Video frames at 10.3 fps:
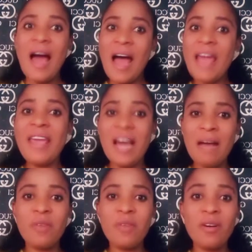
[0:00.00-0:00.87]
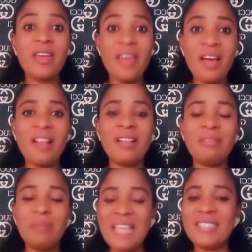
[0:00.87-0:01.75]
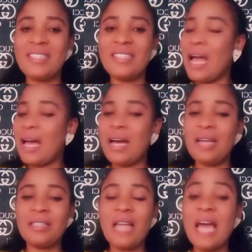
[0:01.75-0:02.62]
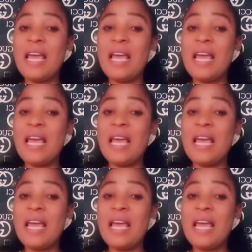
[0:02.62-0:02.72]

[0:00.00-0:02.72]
I am your girl Blessing Akan.